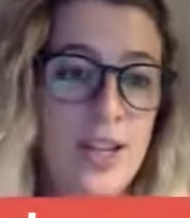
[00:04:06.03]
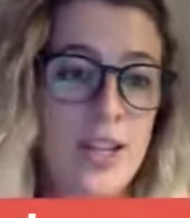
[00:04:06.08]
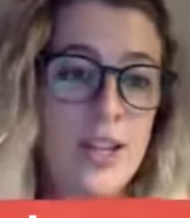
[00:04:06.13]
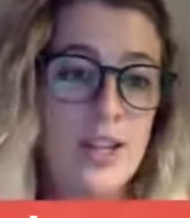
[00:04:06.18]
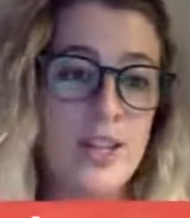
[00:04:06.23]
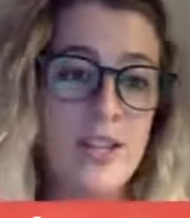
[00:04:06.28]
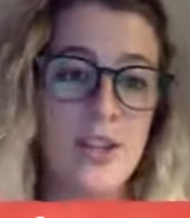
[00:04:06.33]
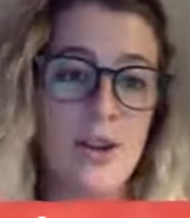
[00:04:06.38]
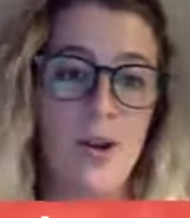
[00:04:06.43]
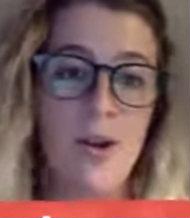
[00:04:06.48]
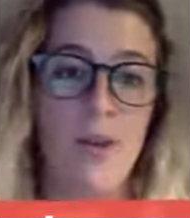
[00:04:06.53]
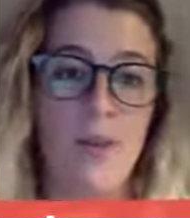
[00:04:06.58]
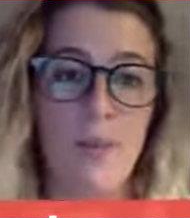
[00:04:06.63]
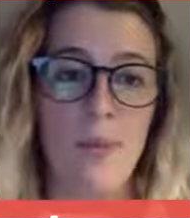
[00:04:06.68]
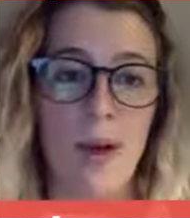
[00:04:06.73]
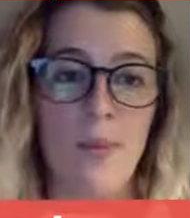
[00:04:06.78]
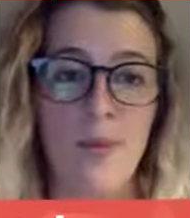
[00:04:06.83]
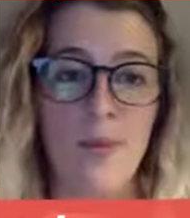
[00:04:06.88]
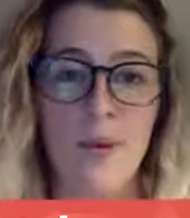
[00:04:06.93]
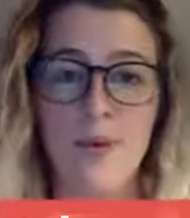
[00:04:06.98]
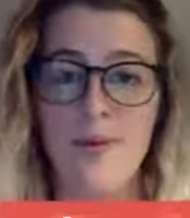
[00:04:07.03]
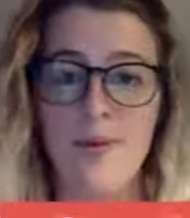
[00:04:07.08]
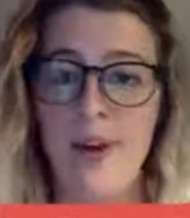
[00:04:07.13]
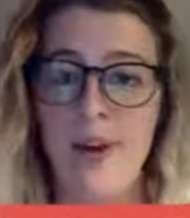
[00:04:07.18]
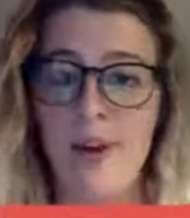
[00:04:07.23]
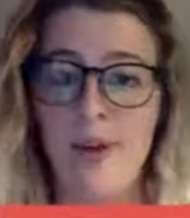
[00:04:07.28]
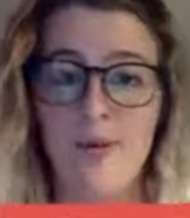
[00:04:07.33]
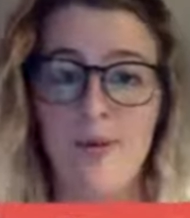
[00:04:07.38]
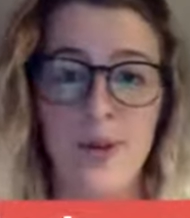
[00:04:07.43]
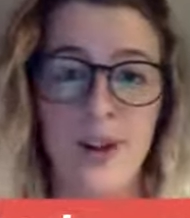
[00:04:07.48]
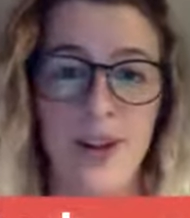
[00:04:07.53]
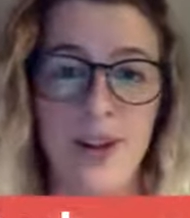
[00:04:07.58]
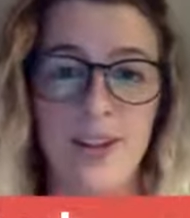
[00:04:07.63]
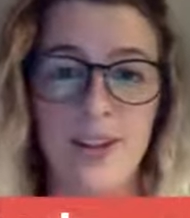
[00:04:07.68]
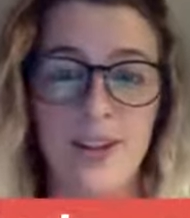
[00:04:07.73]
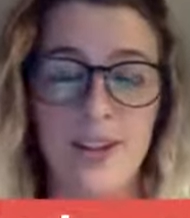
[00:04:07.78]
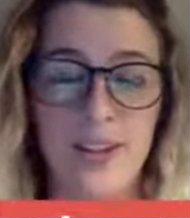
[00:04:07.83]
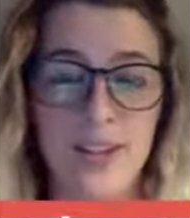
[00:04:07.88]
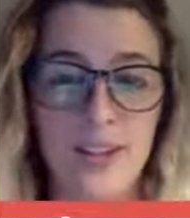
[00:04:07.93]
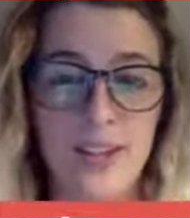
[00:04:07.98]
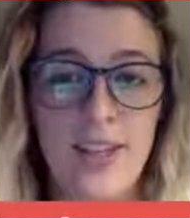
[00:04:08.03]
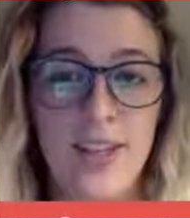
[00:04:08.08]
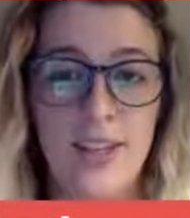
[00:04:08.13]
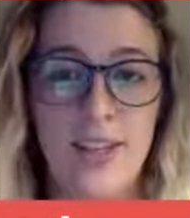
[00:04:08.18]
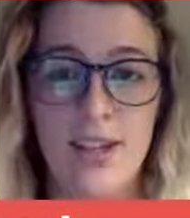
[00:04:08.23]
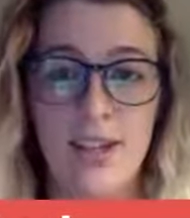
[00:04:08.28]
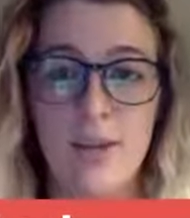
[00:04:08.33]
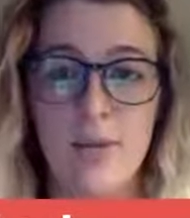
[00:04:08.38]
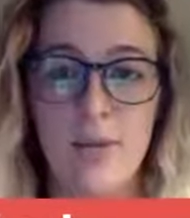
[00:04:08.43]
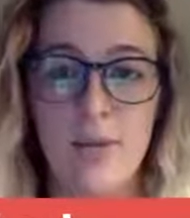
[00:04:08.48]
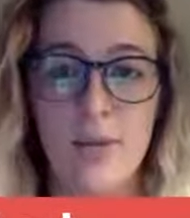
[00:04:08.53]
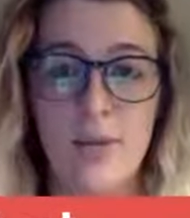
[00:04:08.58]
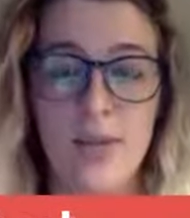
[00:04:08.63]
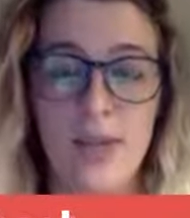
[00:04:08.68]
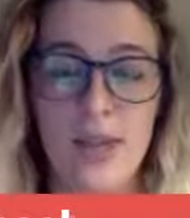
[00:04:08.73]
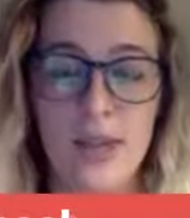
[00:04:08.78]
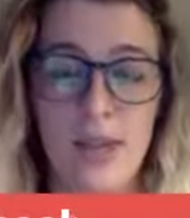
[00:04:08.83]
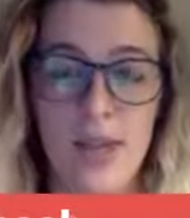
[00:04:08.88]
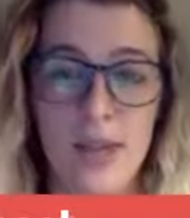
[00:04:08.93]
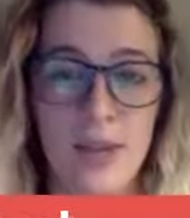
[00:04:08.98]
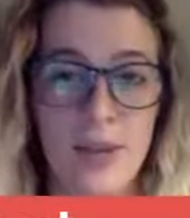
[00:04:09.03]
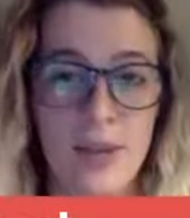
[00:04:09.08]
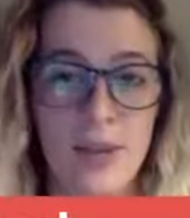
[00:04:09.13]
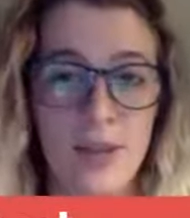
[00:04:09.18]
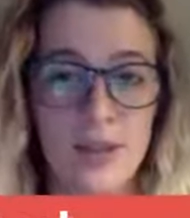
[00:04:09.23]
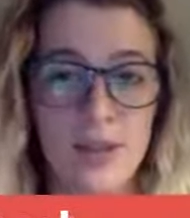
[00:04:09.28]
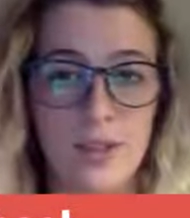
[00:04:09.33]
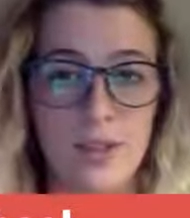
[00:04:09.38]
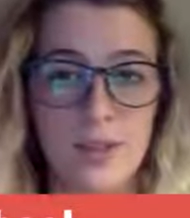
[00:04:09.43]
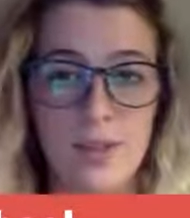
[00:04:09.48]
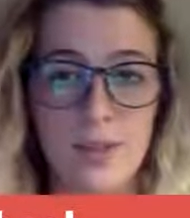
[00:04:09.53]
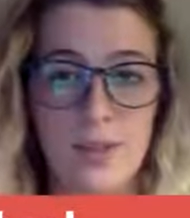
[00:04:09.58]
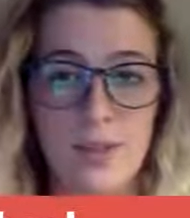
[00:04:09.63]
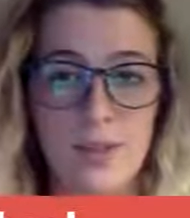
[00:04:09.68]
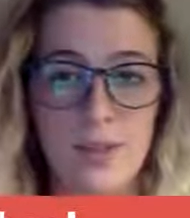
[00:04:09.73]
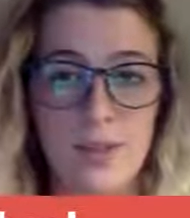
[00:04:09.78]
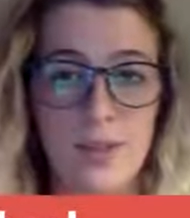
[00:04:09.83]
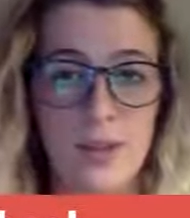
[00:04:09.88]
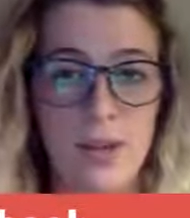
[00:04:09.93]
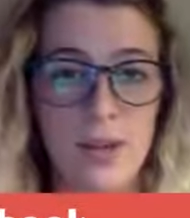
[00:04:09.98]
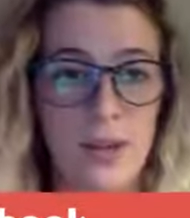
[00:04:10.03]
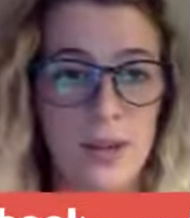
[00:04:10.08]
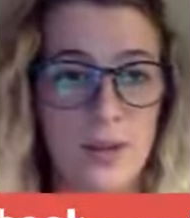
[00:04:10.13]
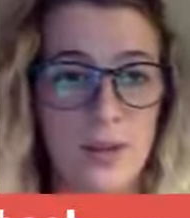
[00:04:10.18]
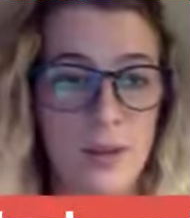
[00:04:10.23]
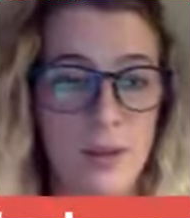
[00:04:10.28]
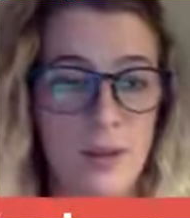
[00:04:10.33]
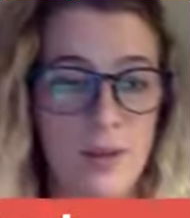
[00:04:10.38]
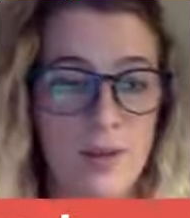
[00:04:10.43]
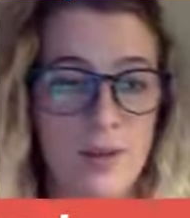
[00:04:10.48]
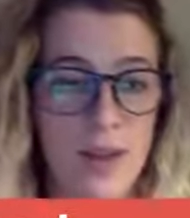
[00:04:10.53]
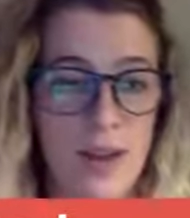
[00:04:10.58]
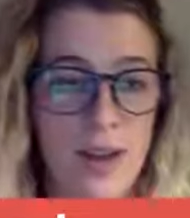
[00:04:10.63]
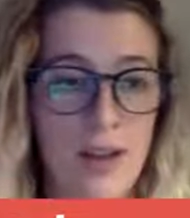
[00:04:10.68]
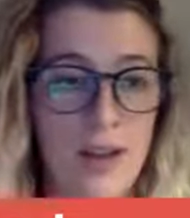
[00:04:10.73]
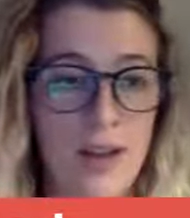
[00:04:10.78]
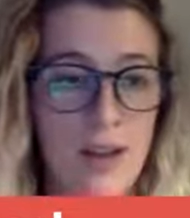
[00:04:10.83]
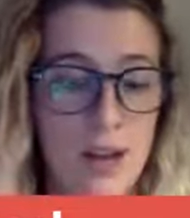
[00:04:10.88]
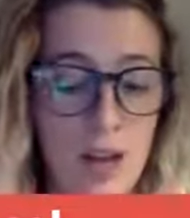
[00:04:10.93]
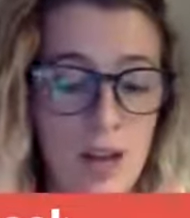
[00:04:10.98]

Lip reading: So my profile, Rihanna, would be a personal Facebook profile,